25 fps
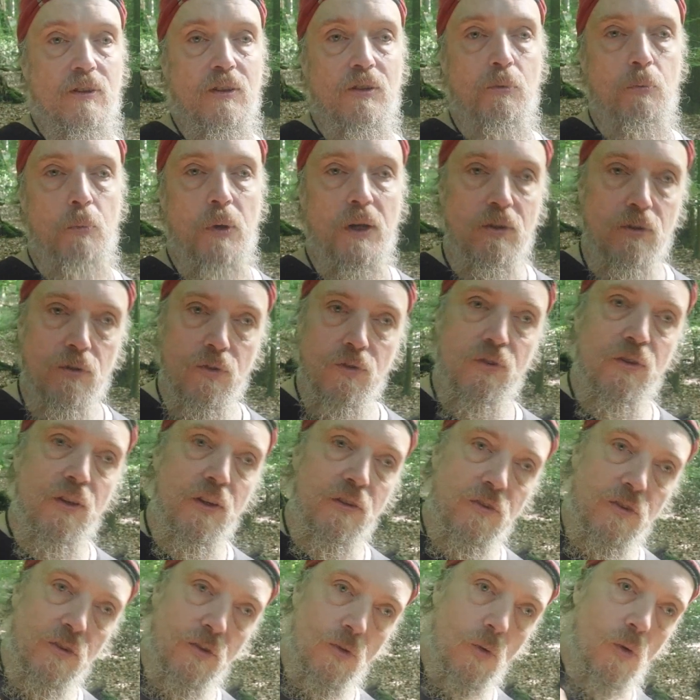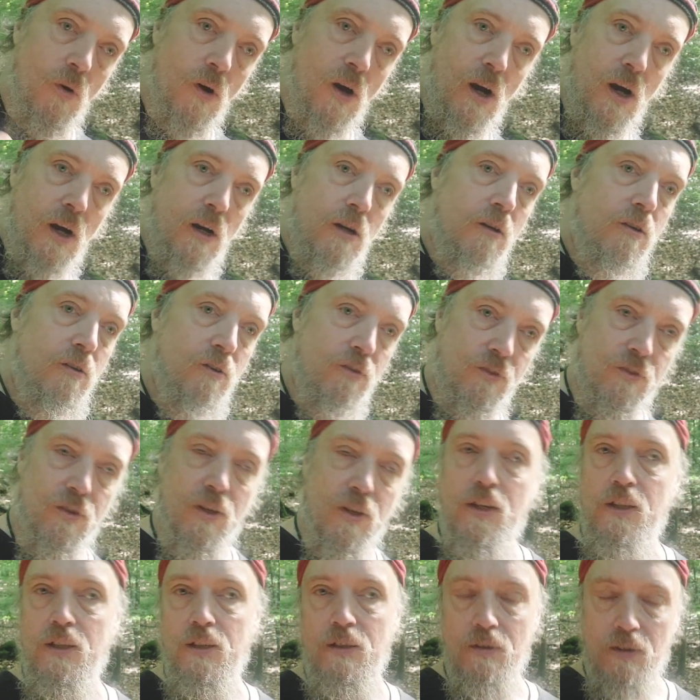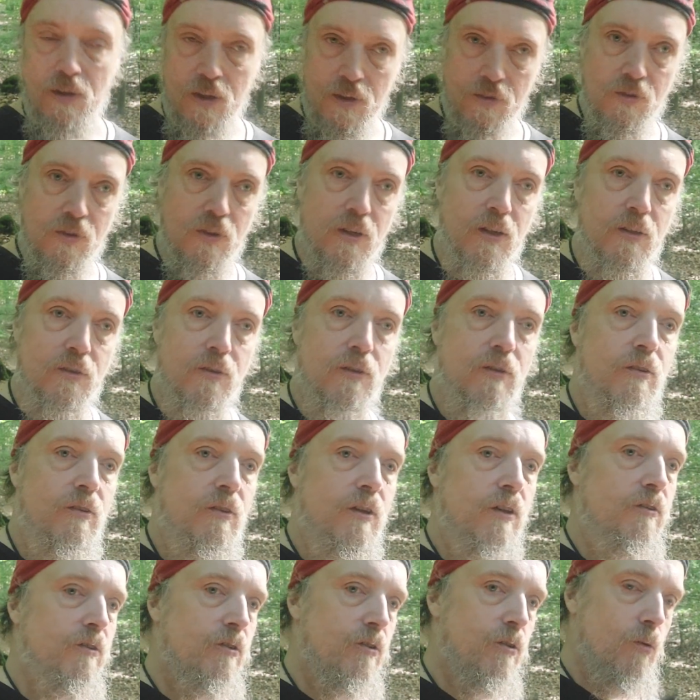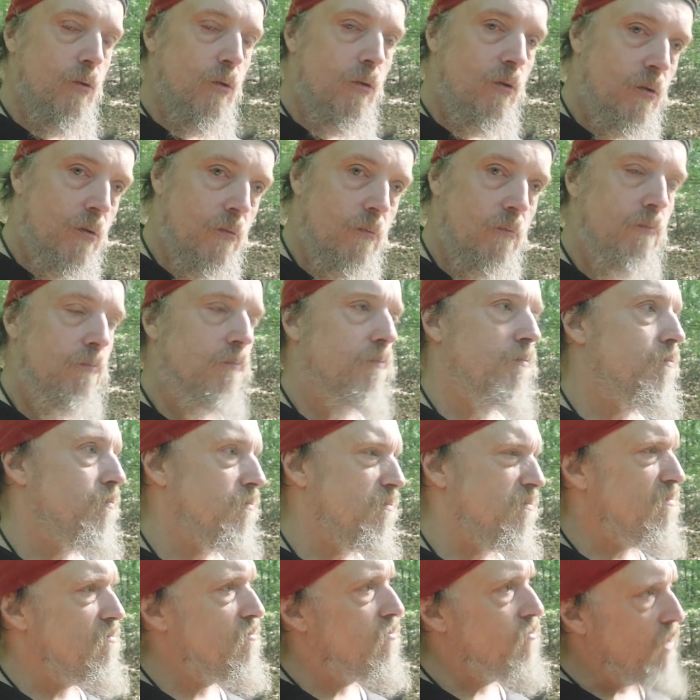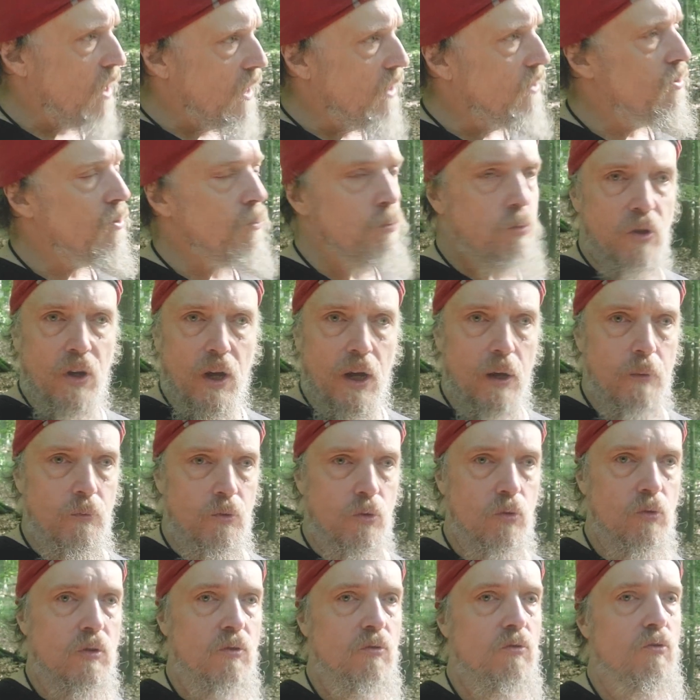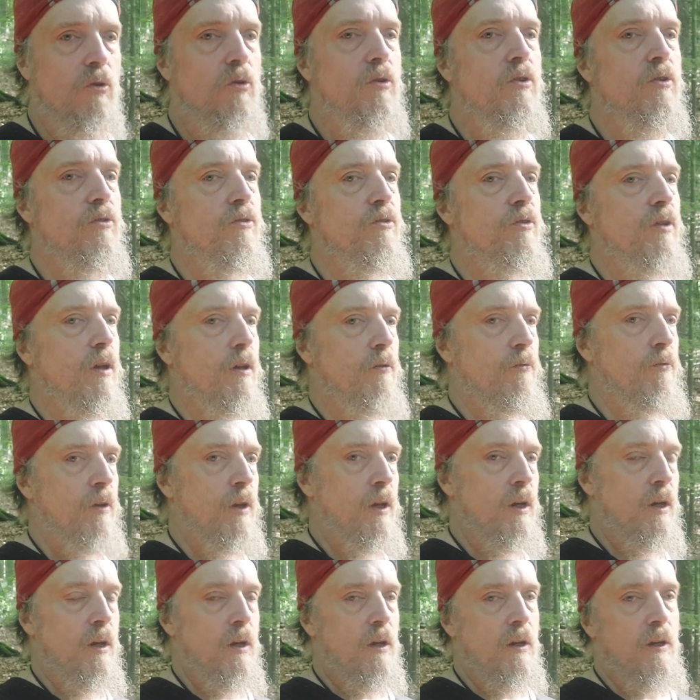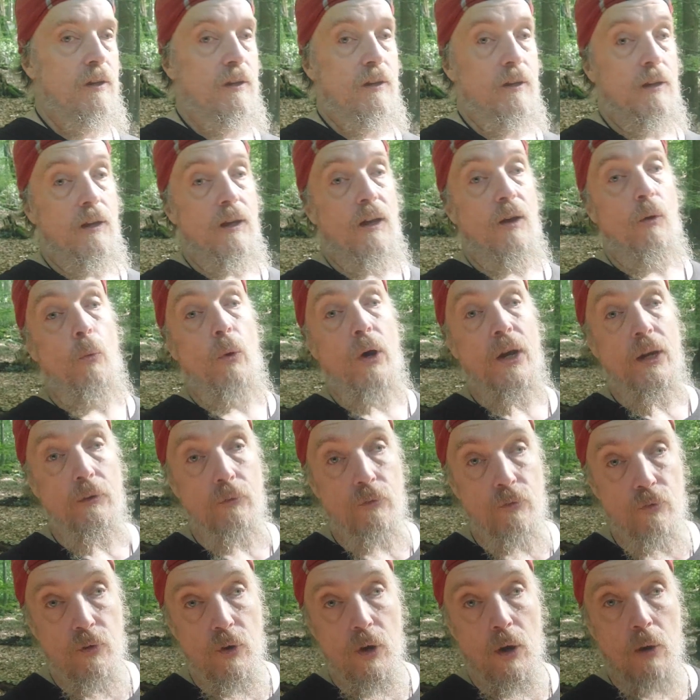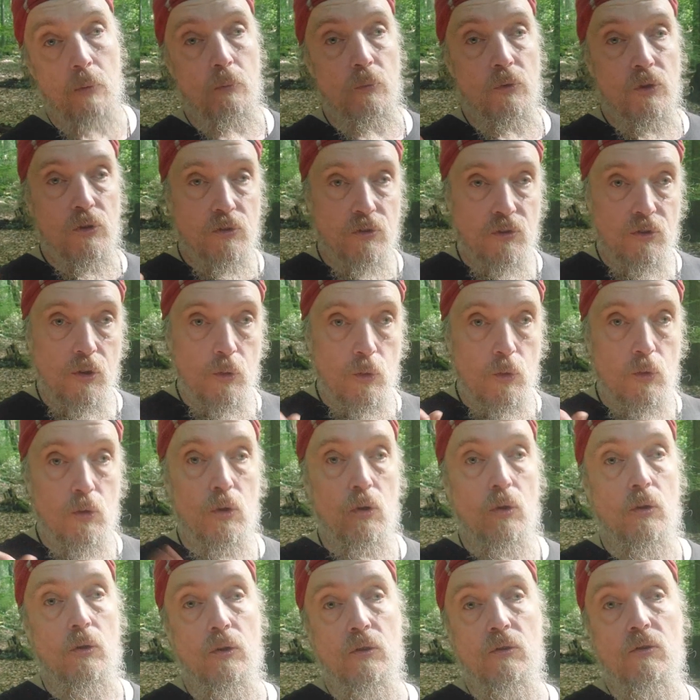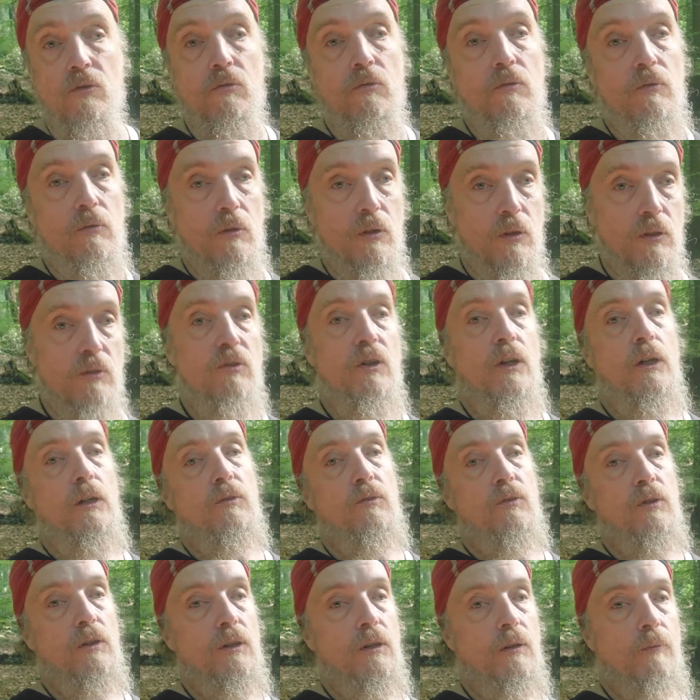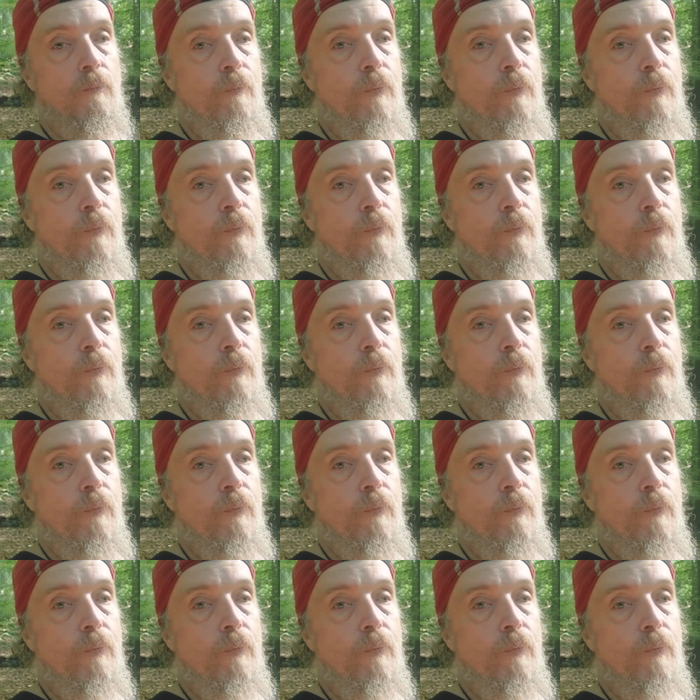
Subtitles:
It matters that you are sane and healthy, that you find some time to enjoy yourself away from the so-called adulting,